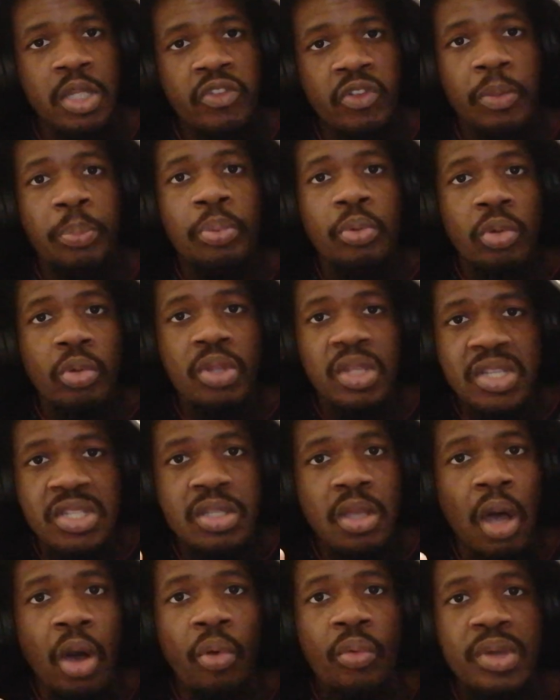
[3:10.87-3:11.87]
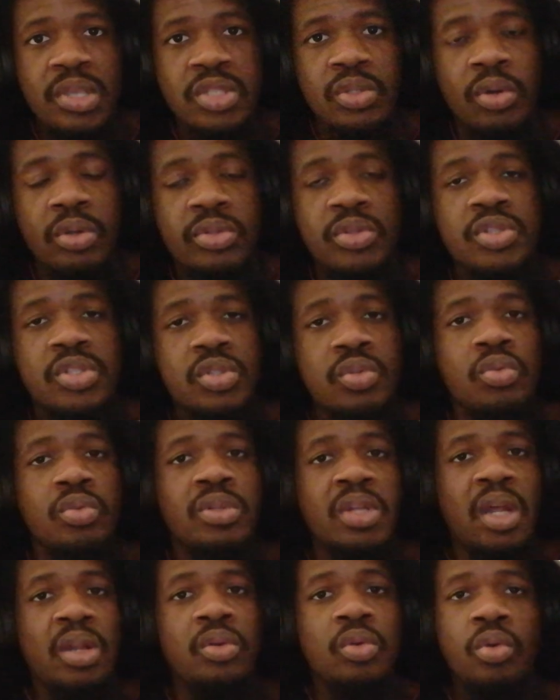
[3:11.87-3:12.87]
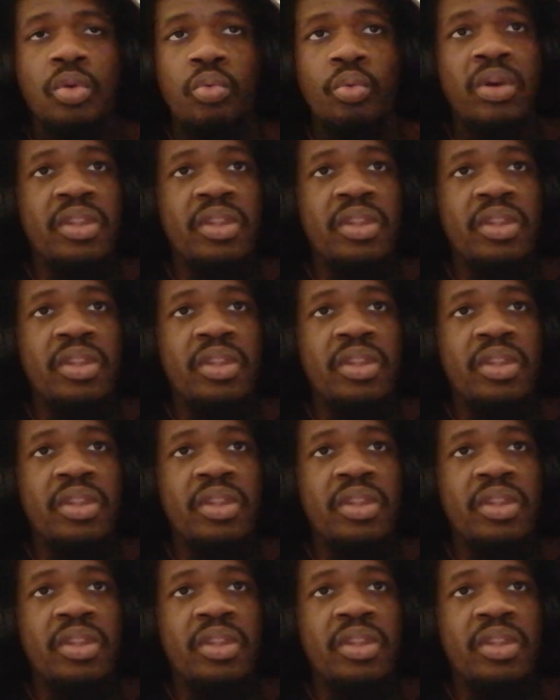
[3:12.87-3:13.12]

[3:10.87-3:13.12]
Liverpool is always going to score that goal.